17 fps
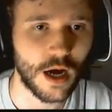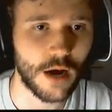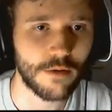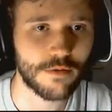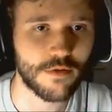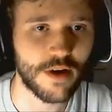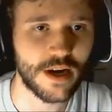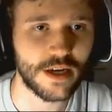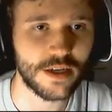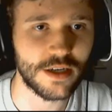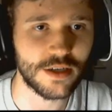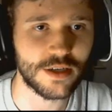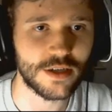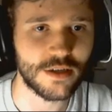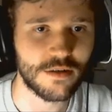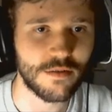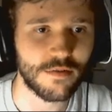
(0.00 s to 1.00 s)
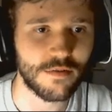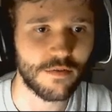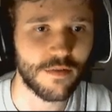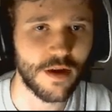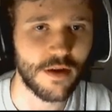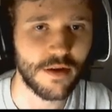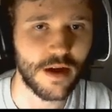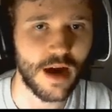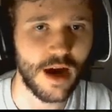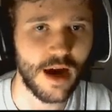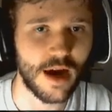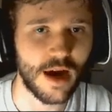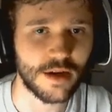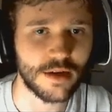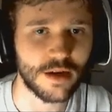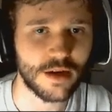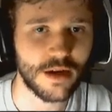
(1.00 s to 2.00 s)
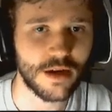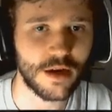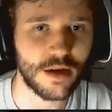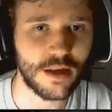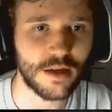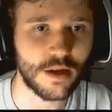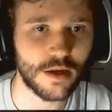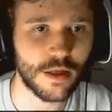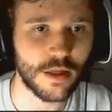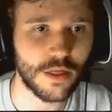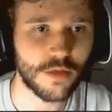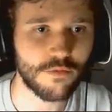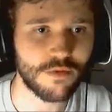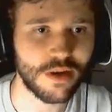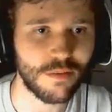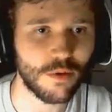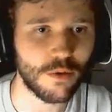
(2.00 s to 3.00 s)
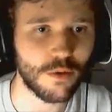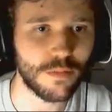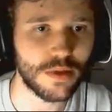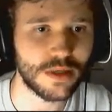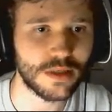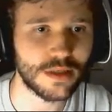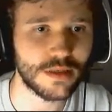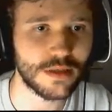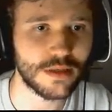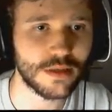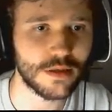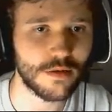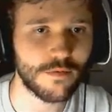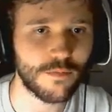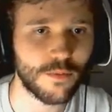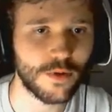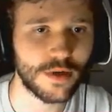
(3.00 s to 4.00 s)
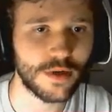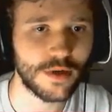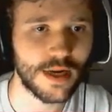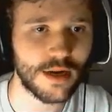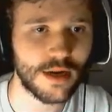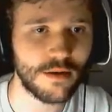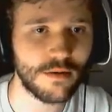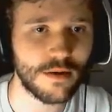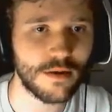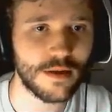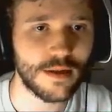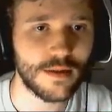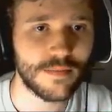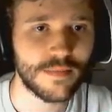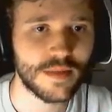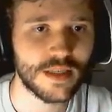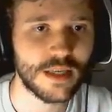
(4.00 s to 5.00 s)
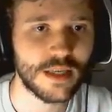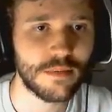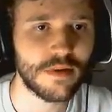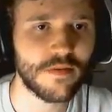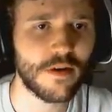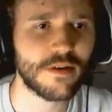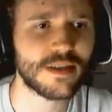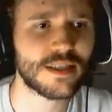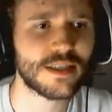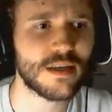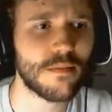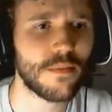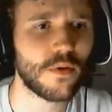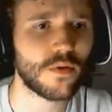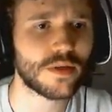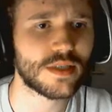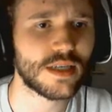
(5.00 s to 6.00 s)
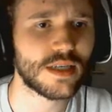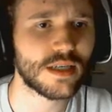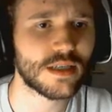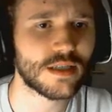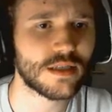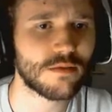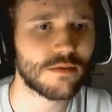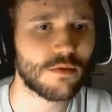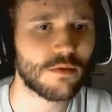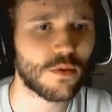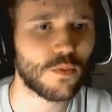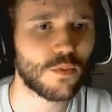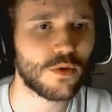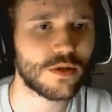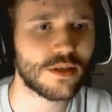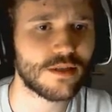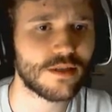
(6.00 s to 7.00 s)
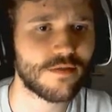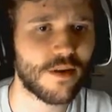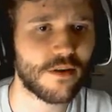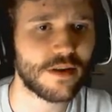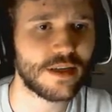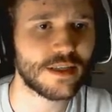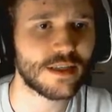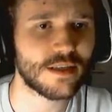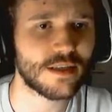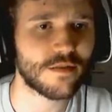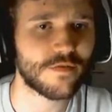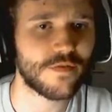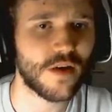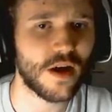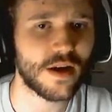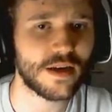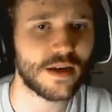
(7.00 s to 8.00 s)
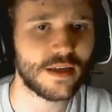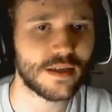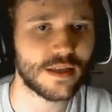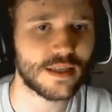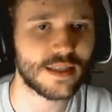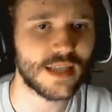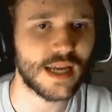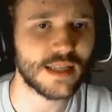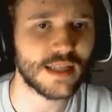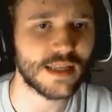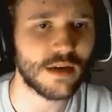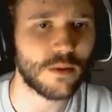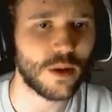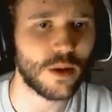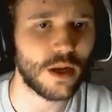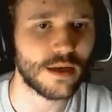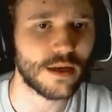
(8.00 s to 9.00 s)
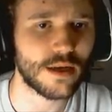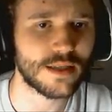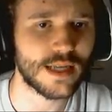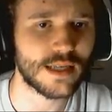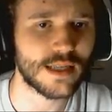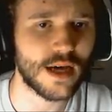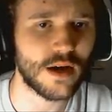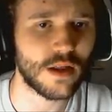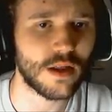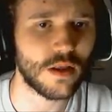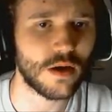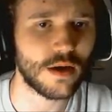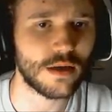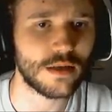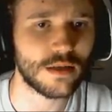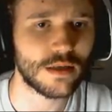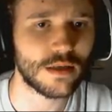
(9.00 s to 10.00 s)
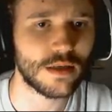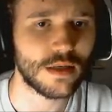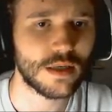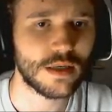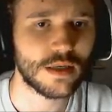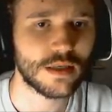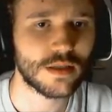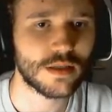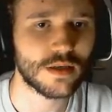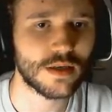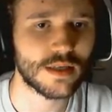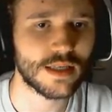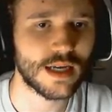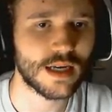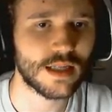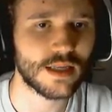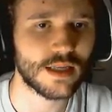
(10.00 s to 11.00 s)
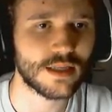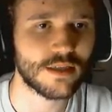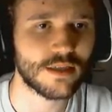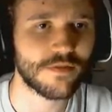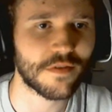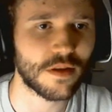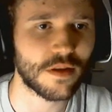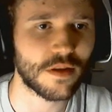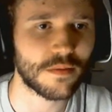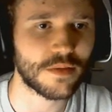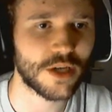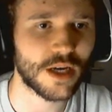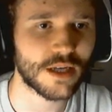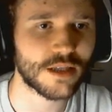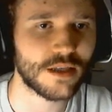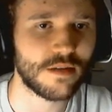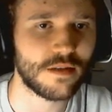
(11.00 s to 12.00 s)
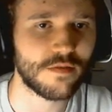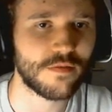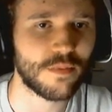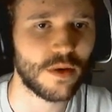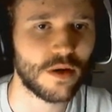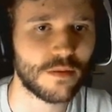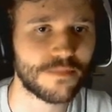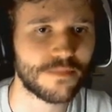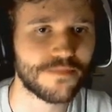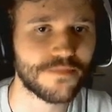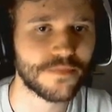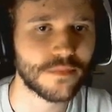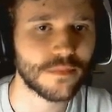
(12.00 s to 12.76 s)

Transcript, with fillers: I would rage very hard. Uh, I need like three more pieces of wood now. Keeping it very simple, the sticks, well the woods is very easy to find. They stand out, stand out a lot and it's not exactly a difficult objective, but...